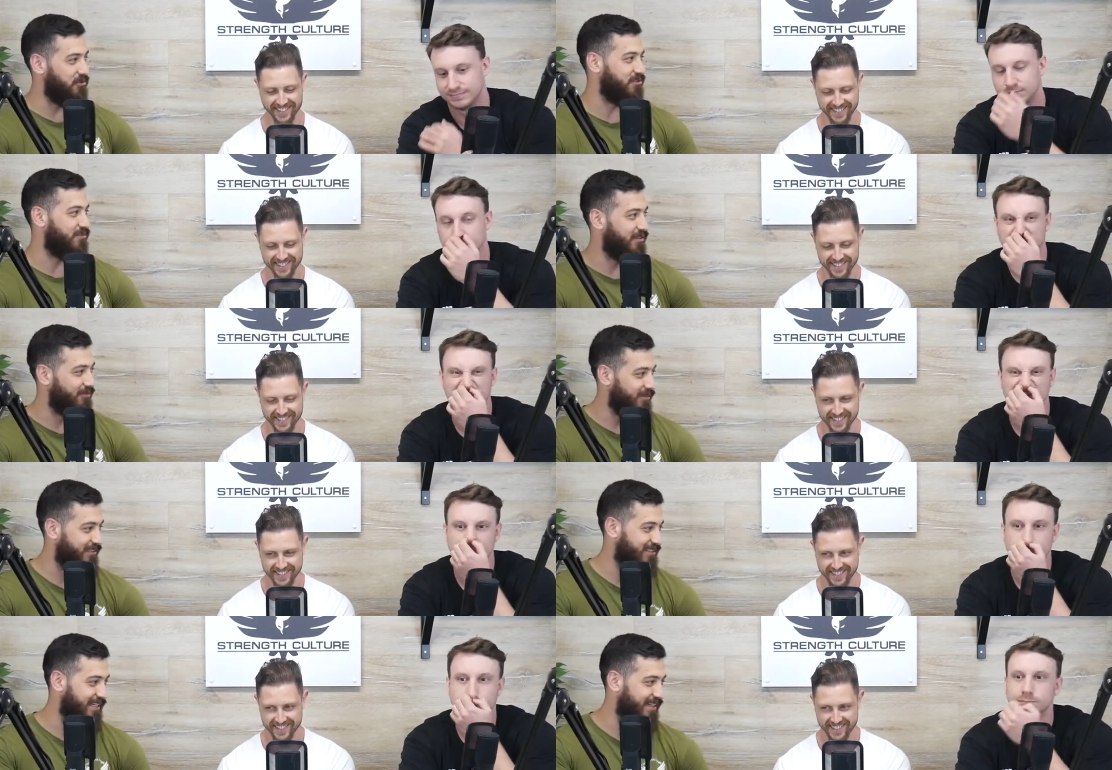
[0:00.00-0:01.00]
Speaker 1: How would you have gone wearing
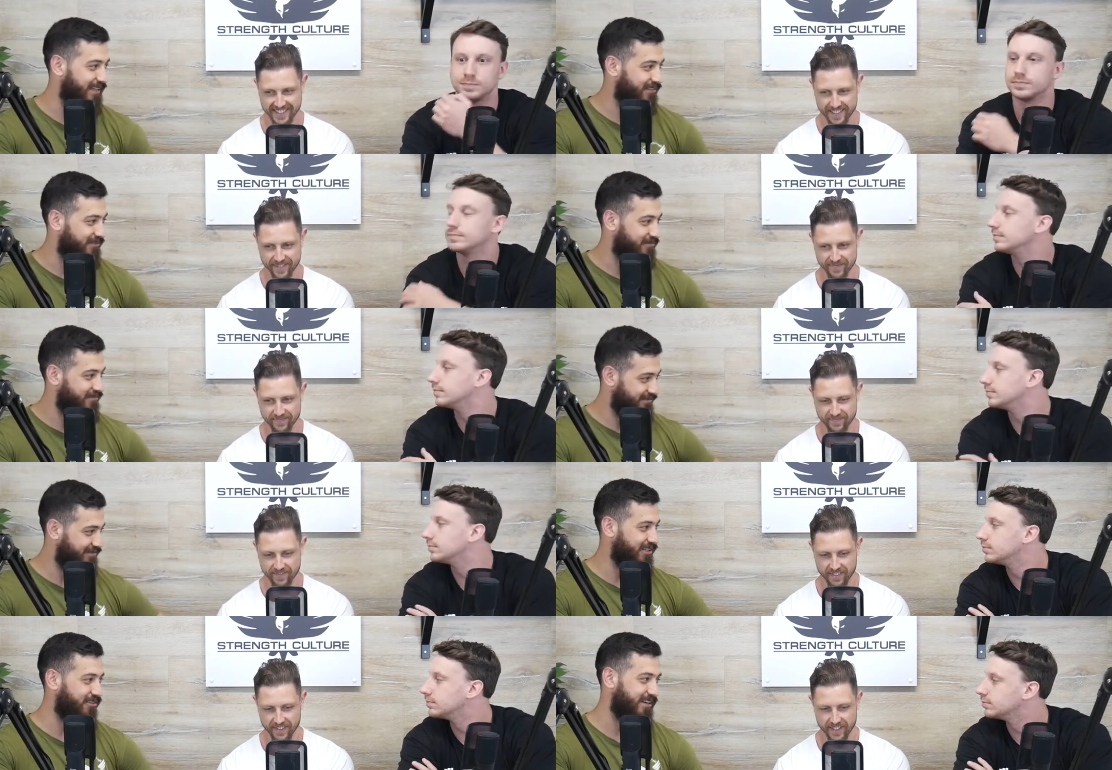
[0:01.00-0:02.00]
a Santa hat? You would
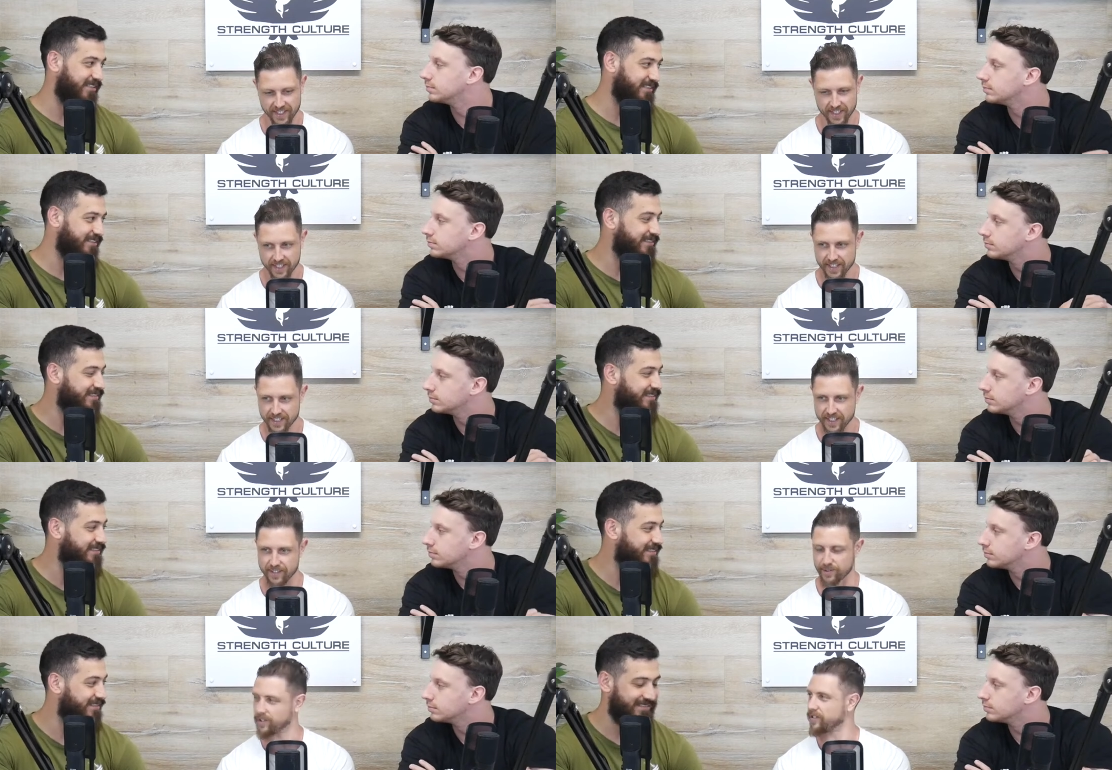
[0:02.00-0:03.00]
have got around it? Yeah,
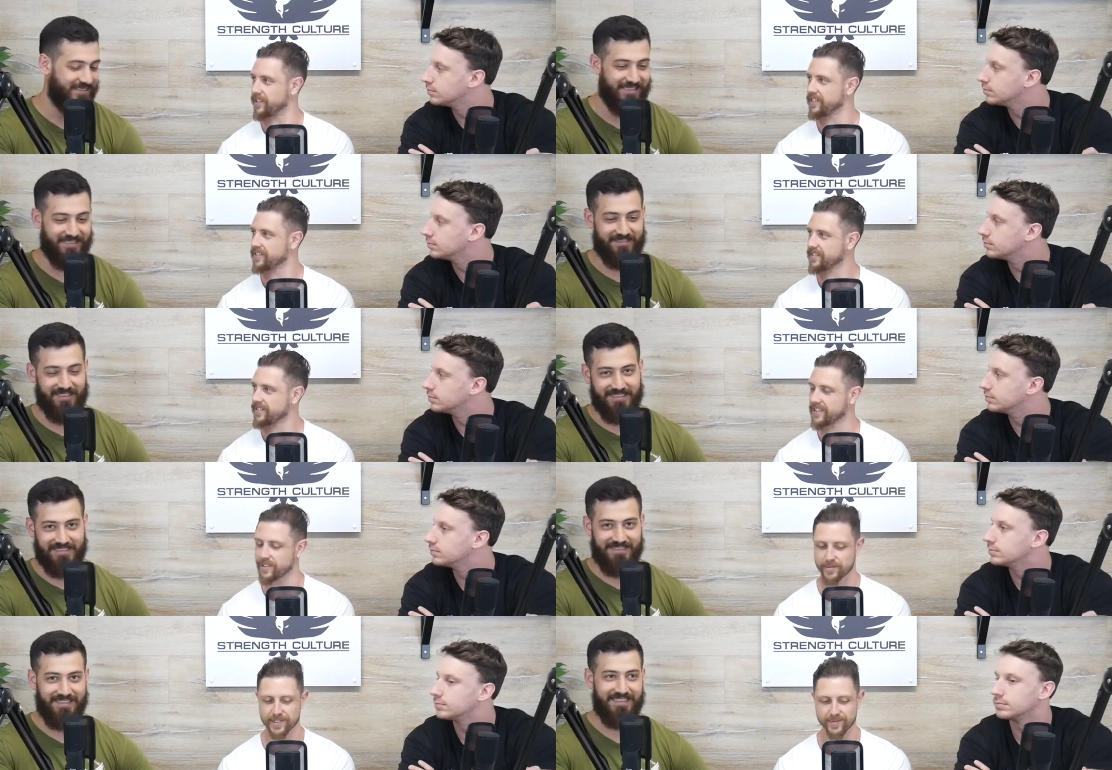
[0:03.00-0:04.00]
would have got around Yeah, crazy.
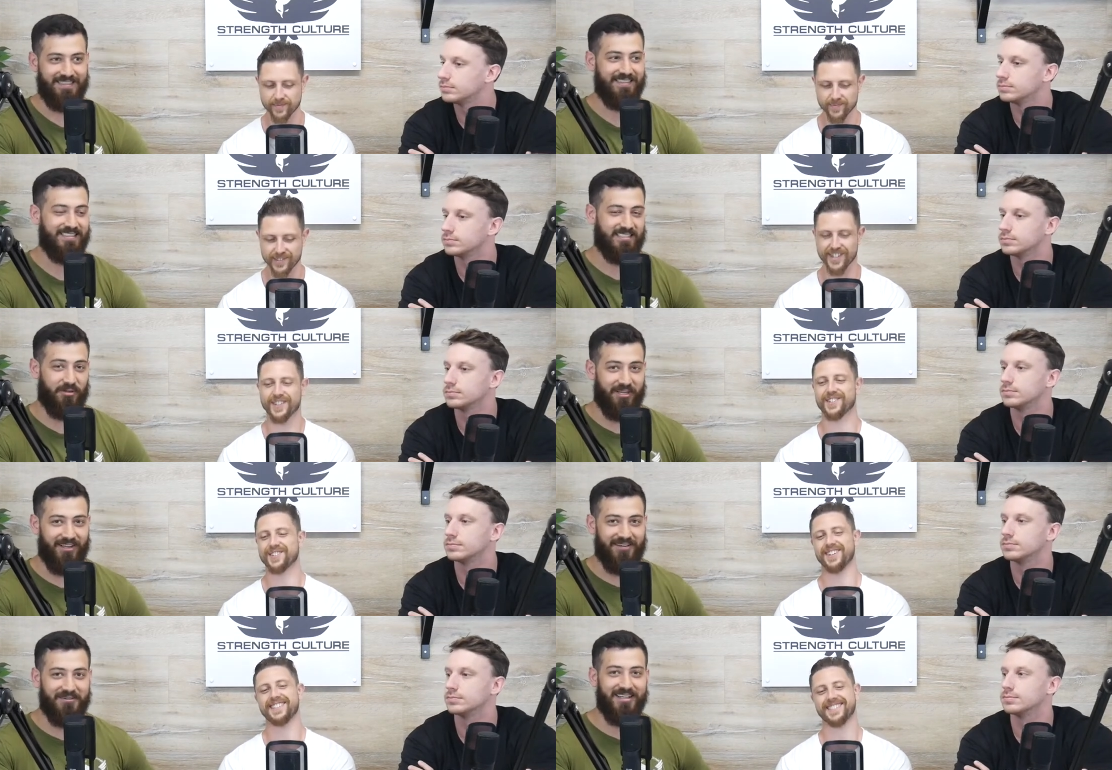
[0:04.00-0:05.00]
100%. So we
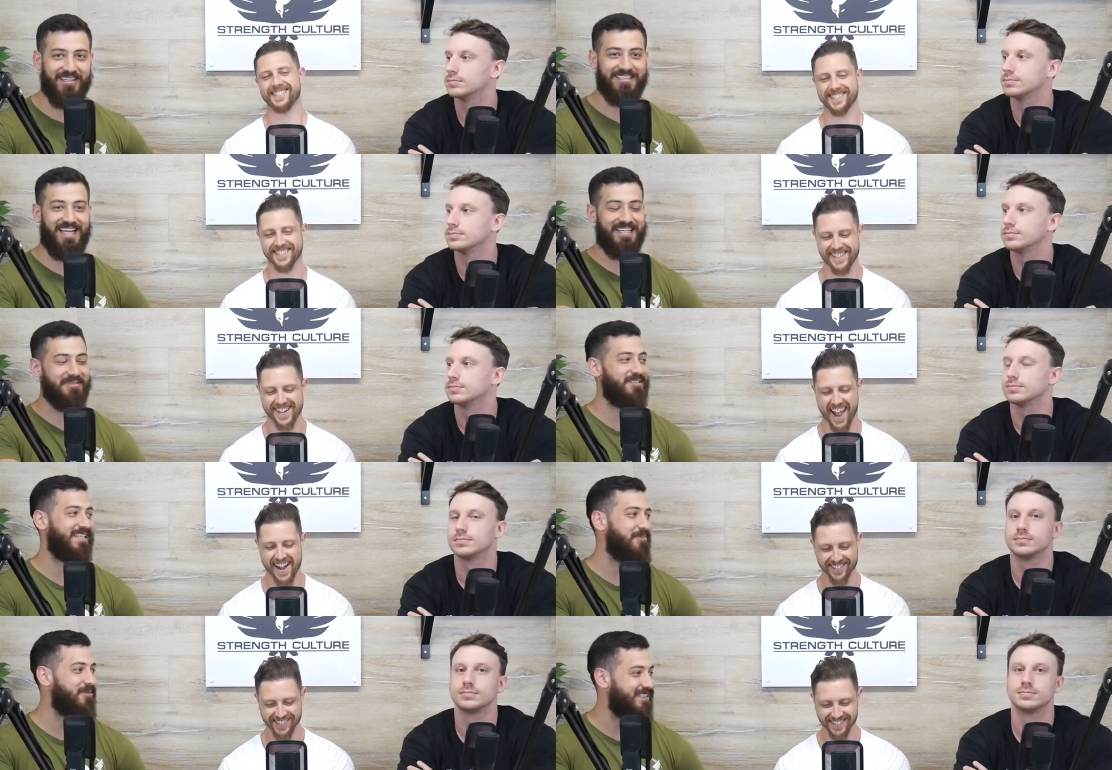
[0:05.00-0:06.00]
got we got Jacob
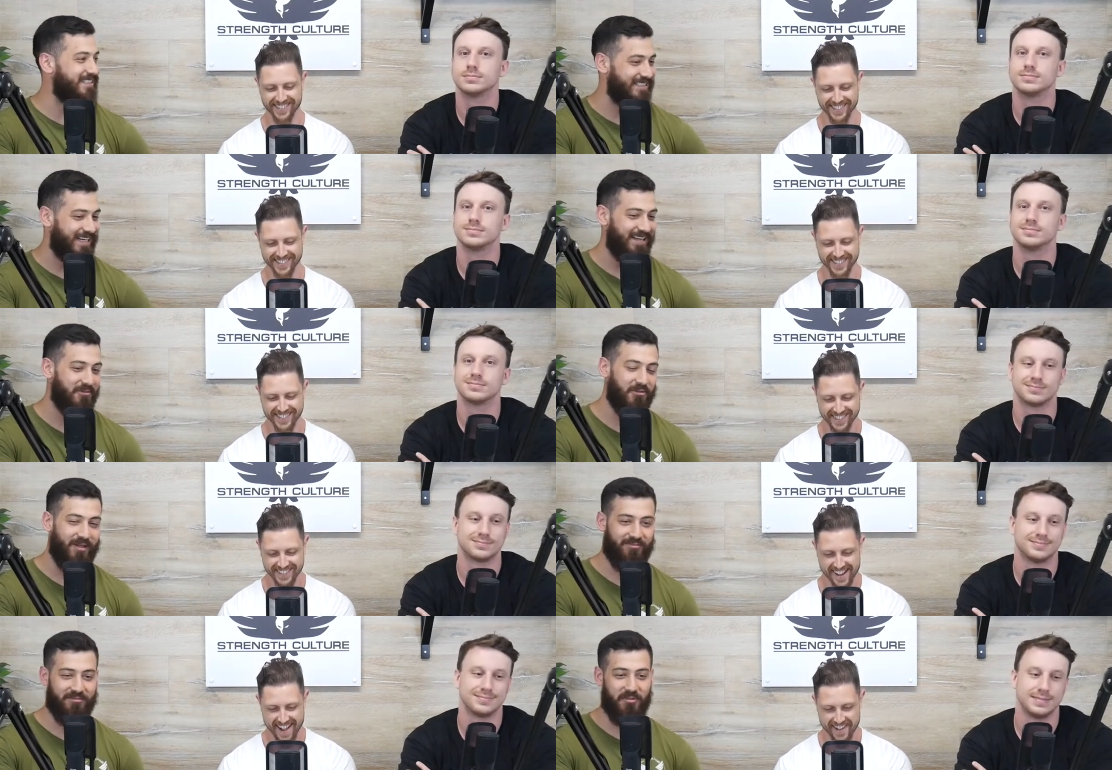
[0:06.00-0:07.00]
Schepis in today, all the
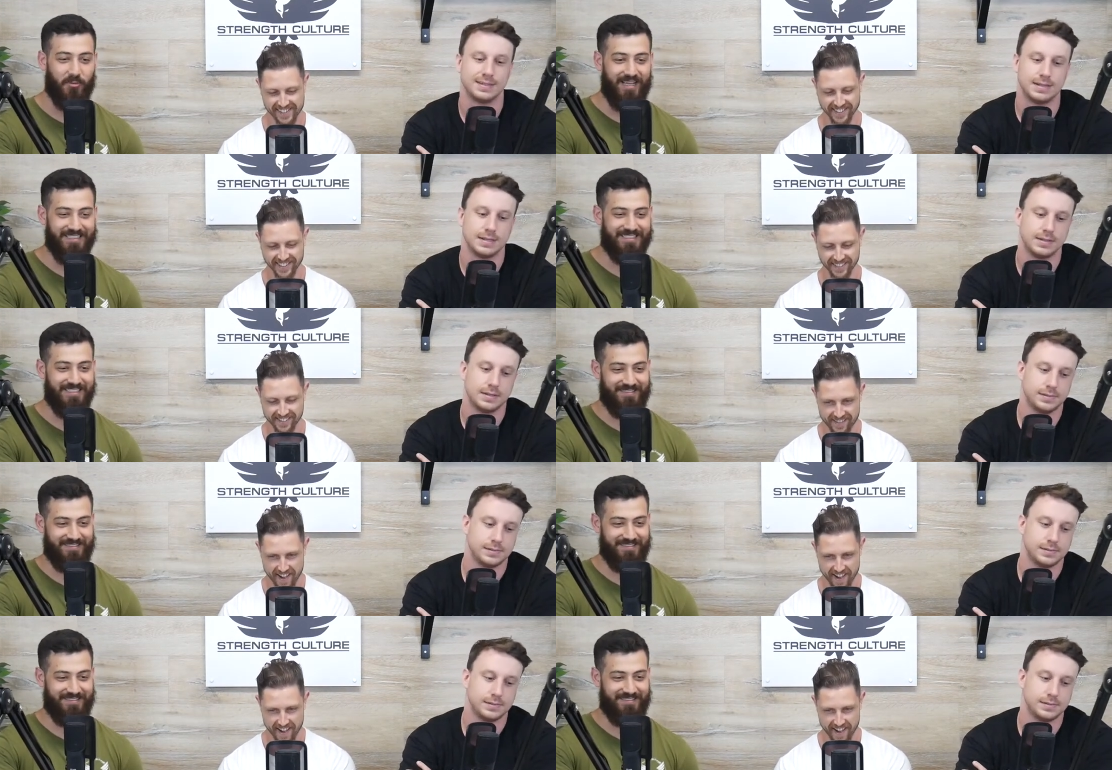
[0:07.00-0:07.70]
way from the west.